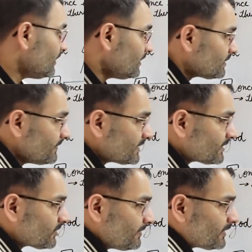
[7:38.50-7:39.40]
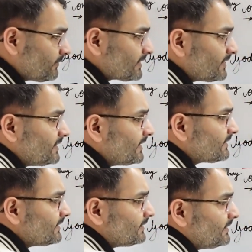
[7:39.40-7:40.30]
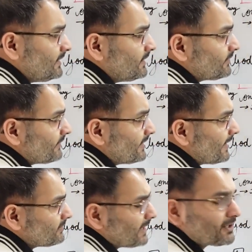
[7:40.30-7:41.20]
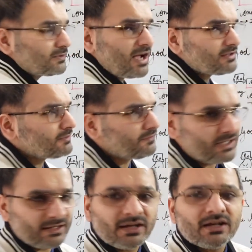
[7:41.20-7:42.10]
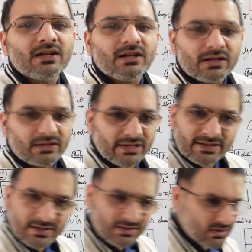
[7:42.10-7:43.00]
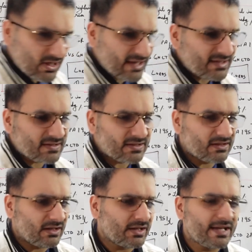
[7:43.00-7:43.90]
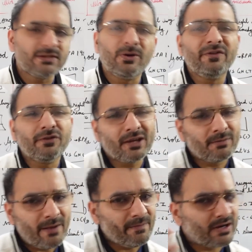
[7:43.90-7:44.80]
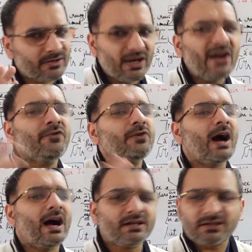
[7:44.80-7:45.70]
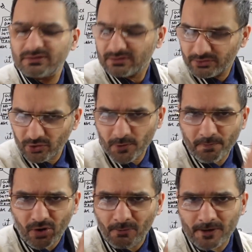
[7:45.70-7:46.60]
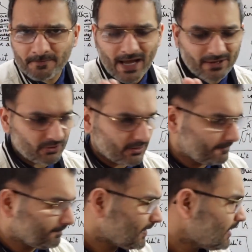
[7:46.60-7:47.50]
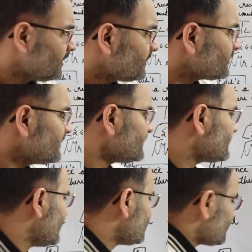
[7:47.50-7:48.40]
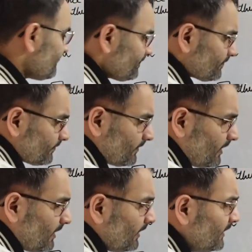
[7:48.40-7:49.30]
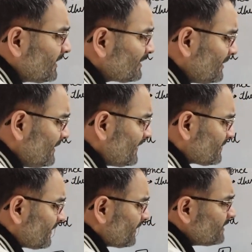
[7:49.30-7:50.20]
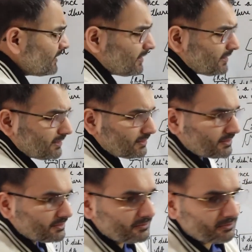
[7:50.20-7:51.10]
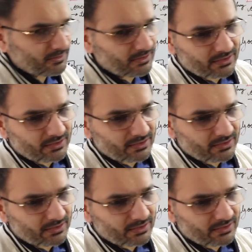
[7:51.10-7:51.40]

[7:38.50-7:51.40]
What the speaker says: So Mr. Sumit versus GNCTD, 29 July 2015. This is just a case law. If you can remember it, great. If you can't, no problem at all. So in this case, in this litigation rather, so